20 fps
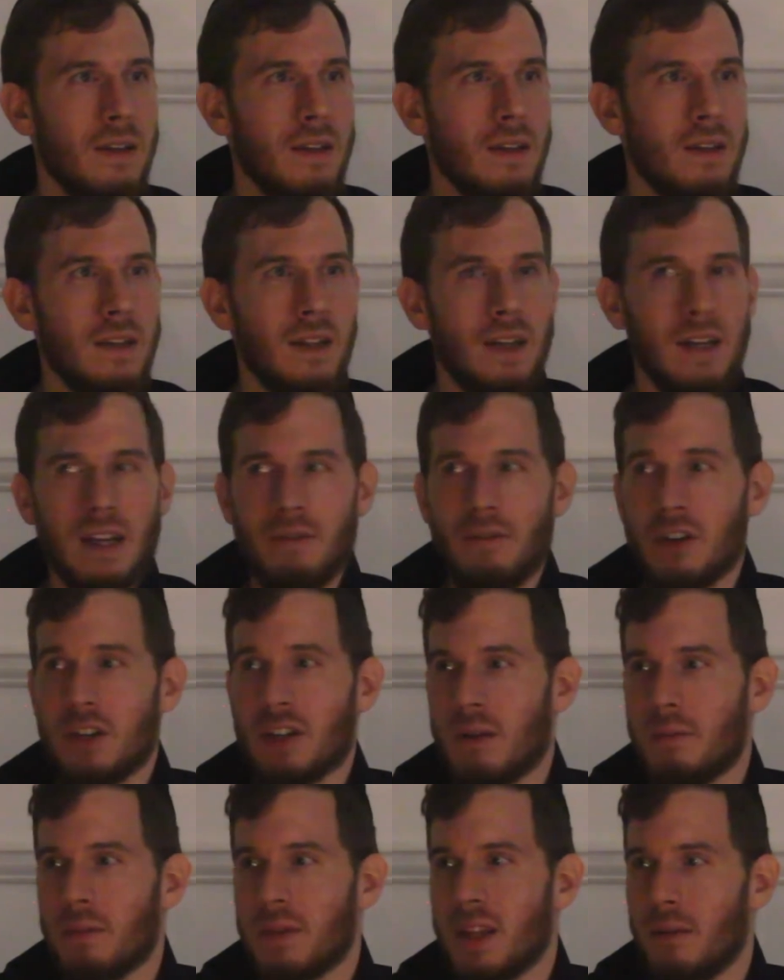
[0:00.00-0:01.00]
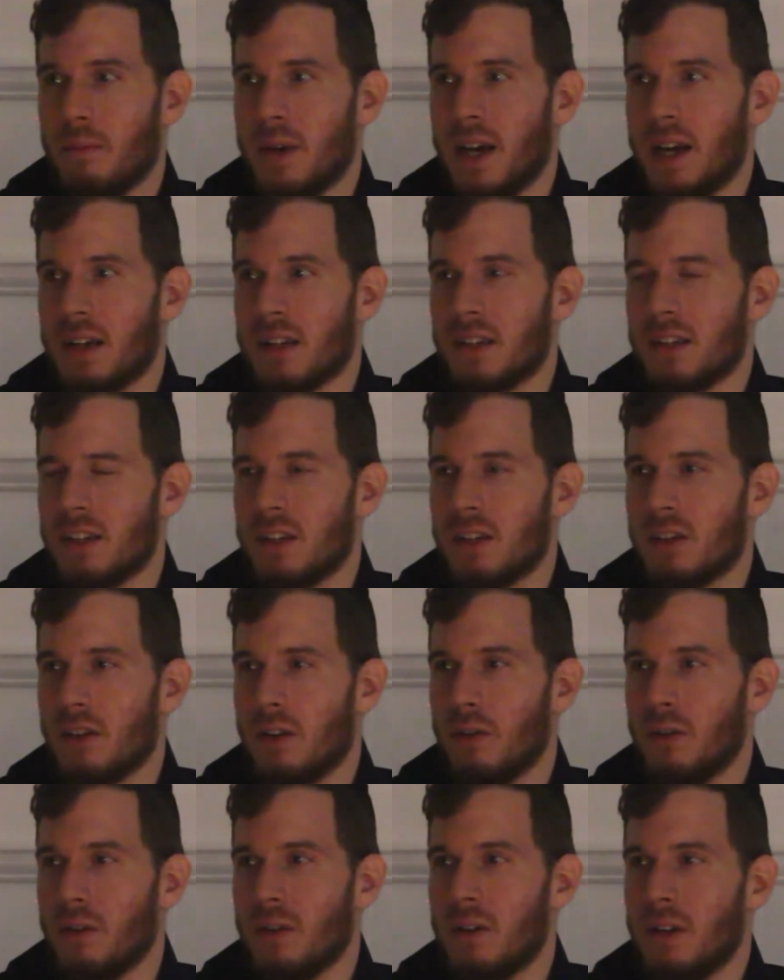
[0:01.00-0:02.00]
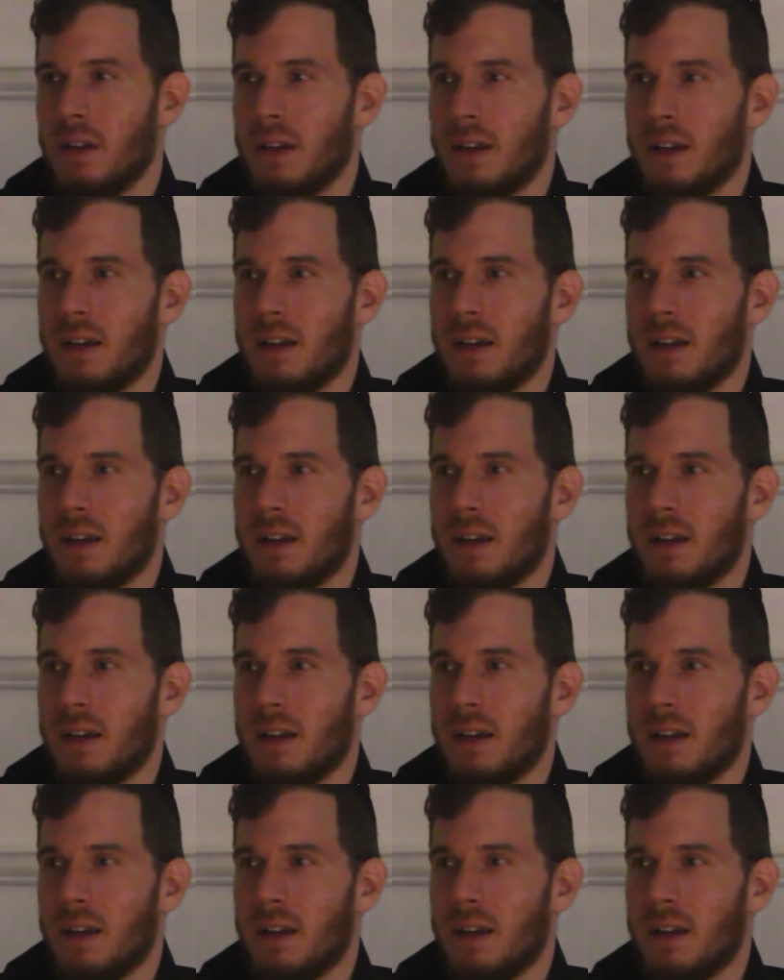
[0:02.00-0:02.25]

the nefesh hamedaberes, the soul